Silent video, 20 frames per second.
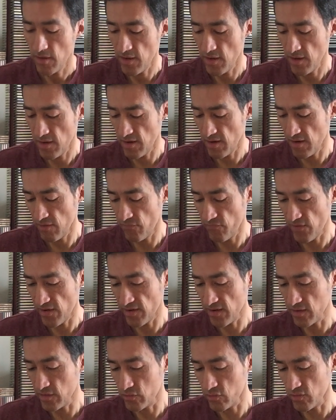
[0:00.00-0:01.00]
And
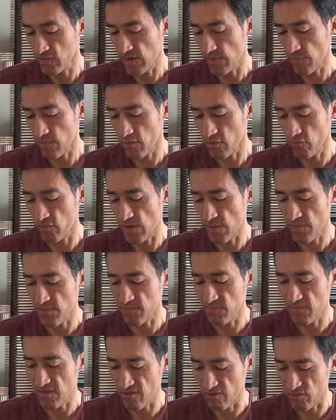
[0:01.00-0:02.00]
finally, to
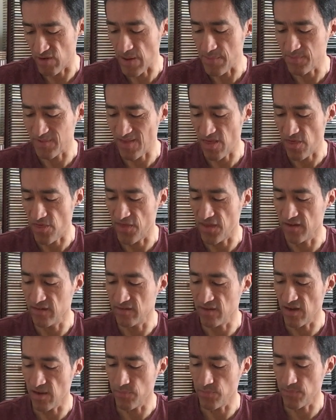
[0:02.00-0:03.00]
wrap
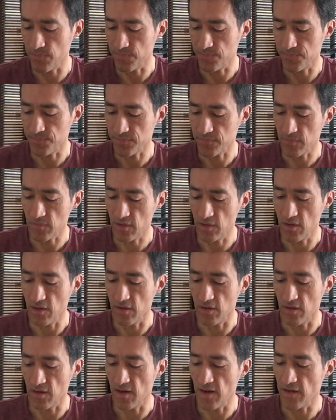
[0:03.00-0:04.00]
things up,
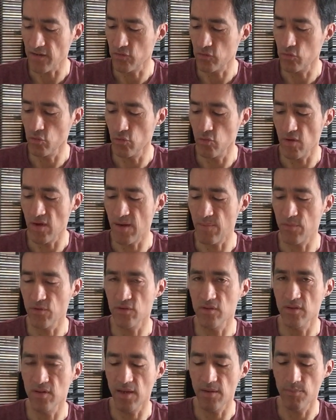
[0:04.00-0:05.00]
the last studio
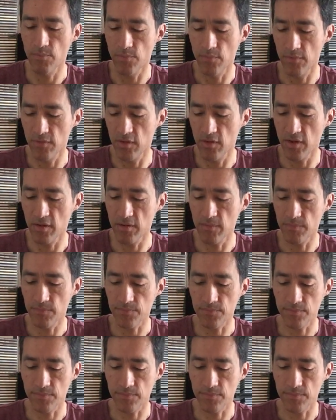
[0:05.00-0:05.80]
albums they did